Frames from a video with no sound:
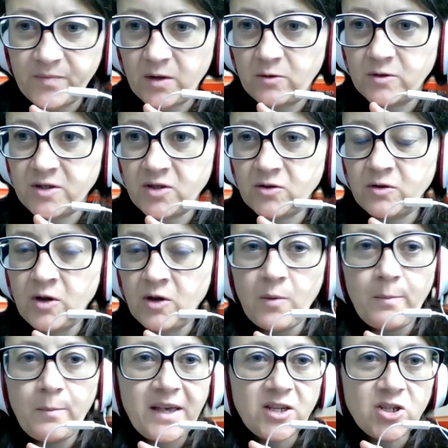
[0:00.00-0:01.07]
also
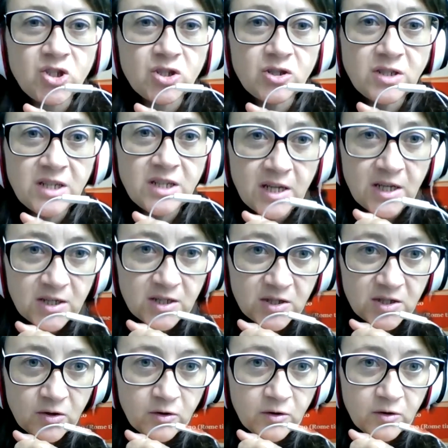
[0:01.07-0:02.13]
mentioned.
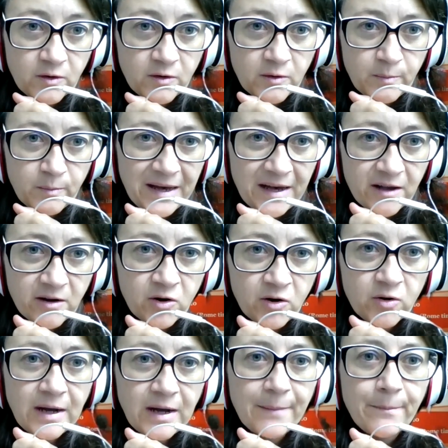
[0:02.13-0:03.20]
So
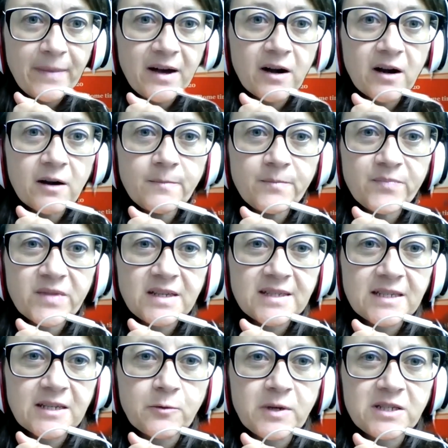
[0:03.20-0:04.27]
Marco Amar
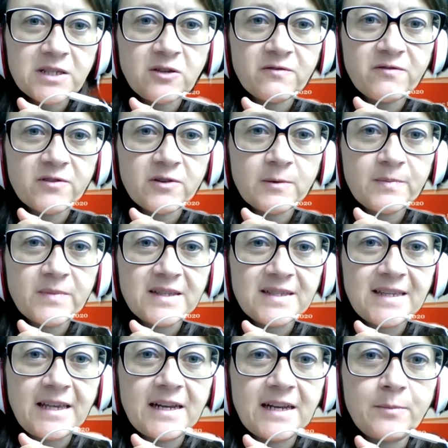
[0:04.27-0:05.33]
is a question from
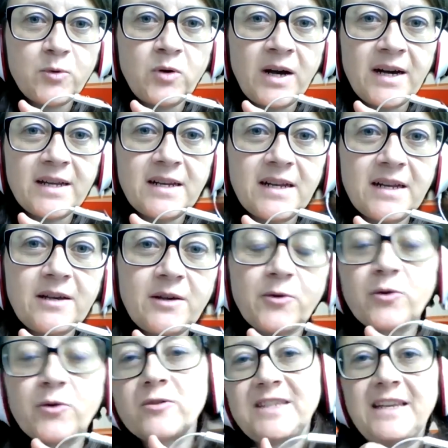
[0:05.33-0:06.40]
Zeina Muhanna
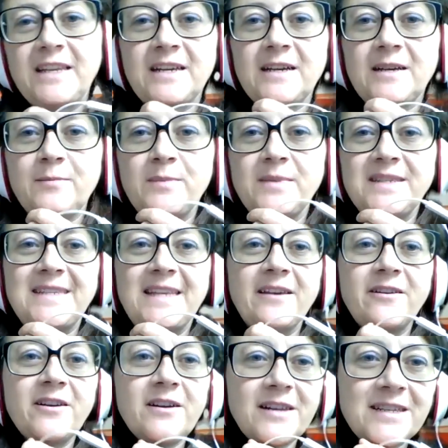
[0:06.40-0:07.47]
or Zeina
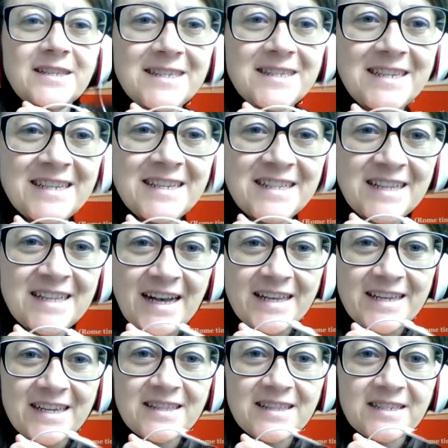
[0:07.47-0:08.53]
Nizer, let's see.
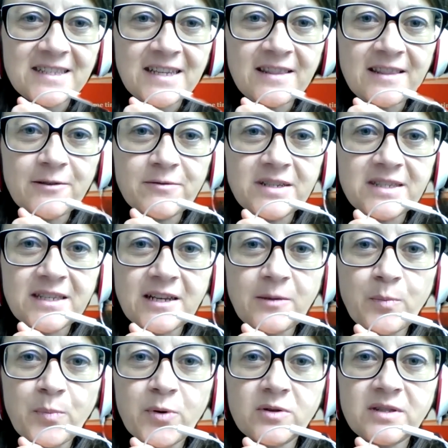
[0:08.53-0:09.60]
I understand there is an
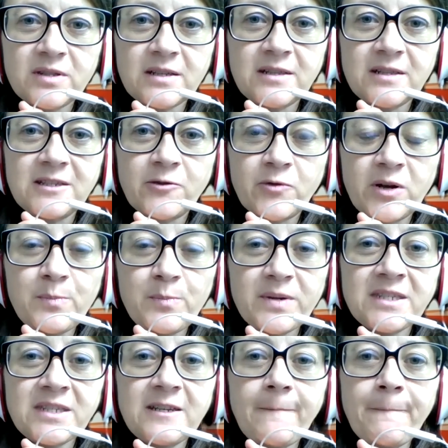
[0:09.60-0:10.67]
important
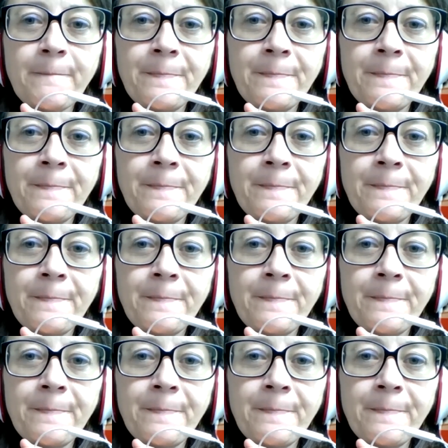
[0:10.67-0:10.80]
discrepancy